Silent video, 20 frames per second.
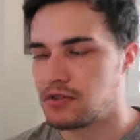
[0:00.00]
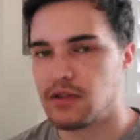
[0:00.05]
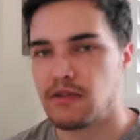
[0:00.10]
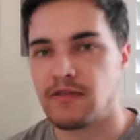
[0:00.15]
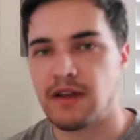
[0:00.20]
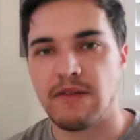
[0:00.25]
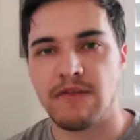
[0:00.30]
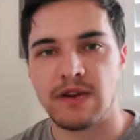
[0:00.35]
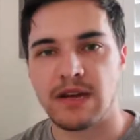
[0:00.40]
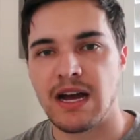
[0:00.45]
So if
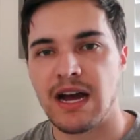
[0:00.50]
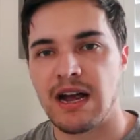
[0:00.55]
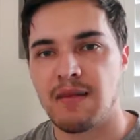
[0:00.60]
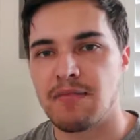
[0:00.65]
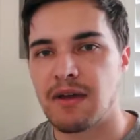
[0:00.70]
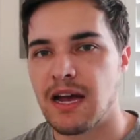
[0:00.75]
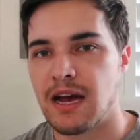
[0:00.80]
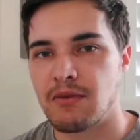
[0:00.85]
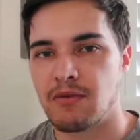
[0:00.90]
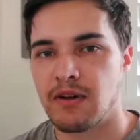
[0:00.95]
you have an
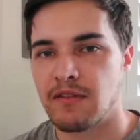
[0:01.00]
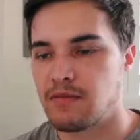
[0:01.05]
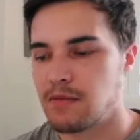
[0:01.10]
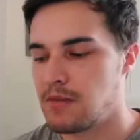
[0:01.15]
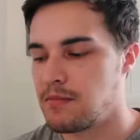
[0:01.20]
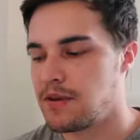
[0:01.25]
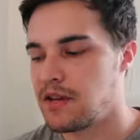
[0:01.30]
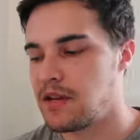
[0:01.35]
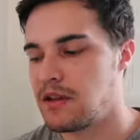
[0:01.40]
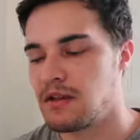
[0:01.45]
iPad or whatever it
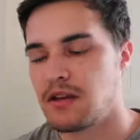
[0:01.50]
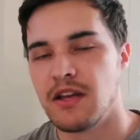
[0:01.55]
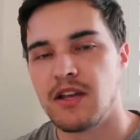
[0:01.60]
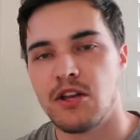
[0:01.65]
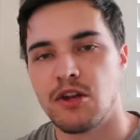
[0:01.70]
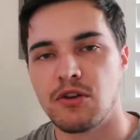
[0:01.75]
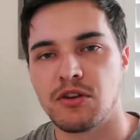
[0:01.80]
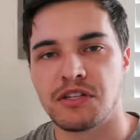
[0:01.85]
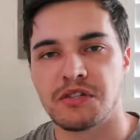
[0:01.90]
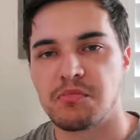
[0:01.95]
may be,
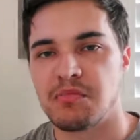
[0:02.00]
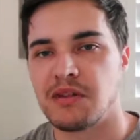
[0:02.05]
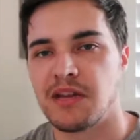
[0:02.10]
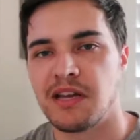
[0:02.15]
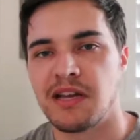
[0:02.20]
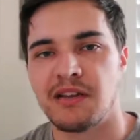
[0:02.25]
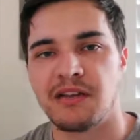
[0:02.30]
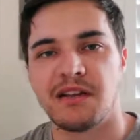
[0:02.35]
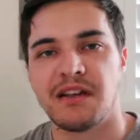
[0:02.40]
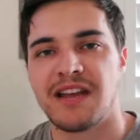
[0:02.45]
you can just
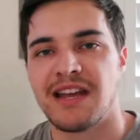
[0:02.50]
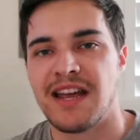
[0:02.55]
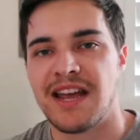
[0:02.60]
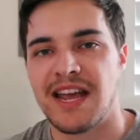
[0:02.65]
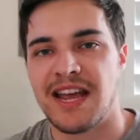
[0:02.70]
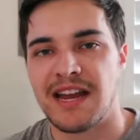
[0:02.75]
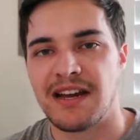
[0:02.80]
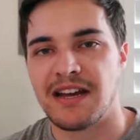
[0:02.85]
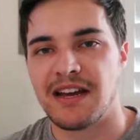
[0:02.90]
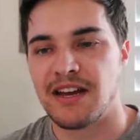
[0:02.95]
play it
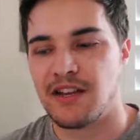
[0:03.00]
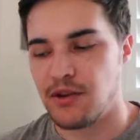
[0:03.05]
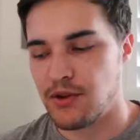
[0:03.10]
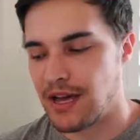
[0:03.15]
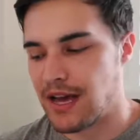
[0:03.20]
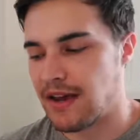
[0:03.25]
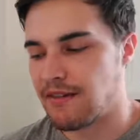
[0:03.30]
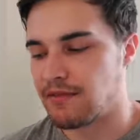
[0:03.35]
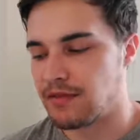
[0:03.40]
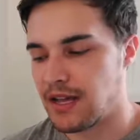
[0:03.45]
and you
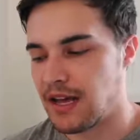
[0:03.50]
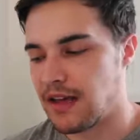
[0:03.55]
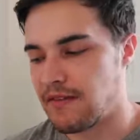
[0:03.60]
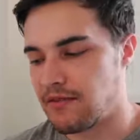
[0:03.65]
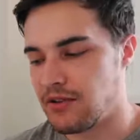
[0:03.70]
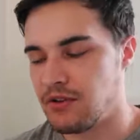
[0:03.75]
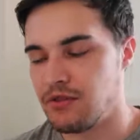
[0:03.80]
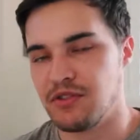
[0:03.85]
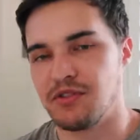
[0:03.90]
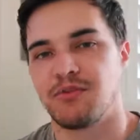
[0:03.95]
have live
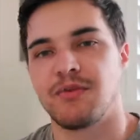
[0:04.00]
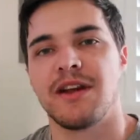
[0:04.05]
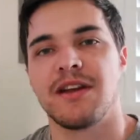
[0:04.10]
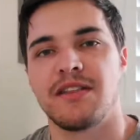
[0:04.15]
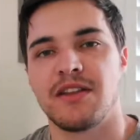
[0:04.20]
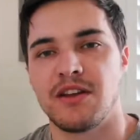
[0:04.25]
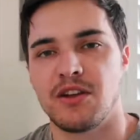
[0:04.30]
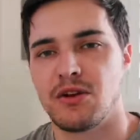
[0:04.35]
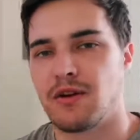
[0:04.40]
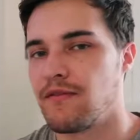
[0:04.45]
news right
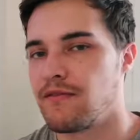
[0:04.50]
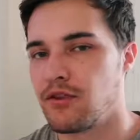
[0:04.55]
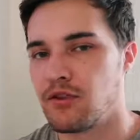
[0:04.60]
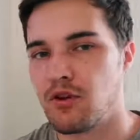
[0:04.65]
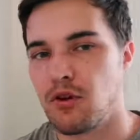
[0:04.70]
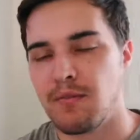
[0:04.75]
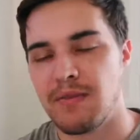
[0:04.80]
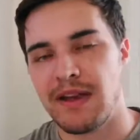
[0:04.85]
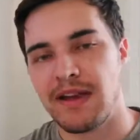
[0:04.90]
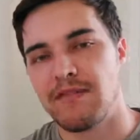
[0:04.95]
there. You don't have to
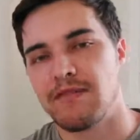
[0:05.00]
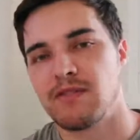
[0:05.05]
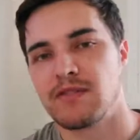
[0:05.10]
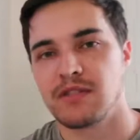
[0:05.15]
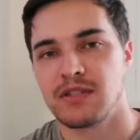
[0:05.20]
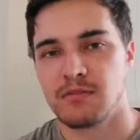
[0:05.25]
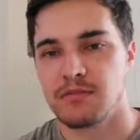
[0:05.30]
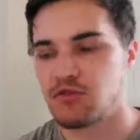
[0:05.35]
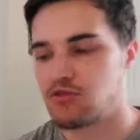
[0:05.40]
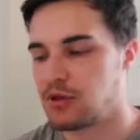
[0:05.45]
go pay for a
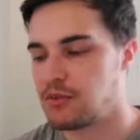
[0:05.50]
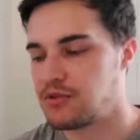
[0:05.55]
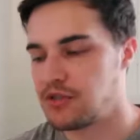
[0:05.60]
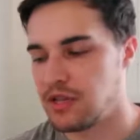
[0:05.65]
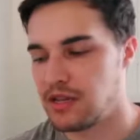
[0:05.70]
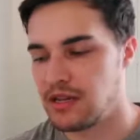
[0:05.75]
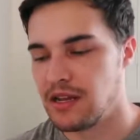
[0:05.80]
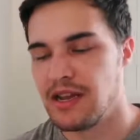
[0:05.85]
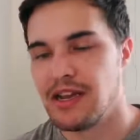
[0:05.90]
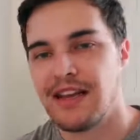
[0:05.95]

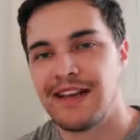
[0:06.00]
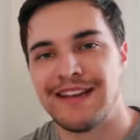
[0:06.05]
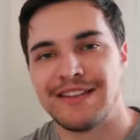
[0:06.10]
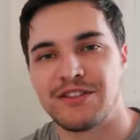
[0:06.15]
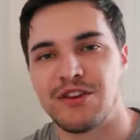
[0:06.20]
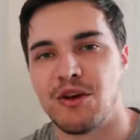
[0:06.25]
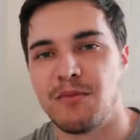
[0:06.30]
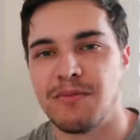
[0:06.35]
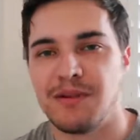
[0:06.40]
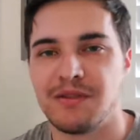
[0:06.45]
subscription. It's
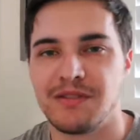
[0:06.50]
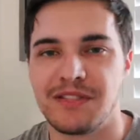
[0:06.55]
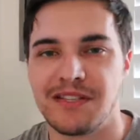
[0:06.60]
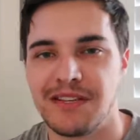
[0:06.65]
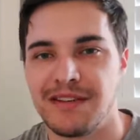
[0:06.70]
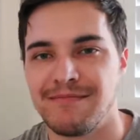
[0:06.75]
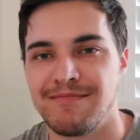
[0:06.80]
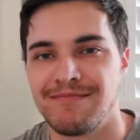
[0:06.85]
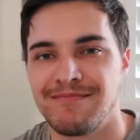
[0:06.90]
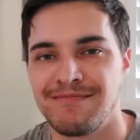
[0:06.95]
all built in.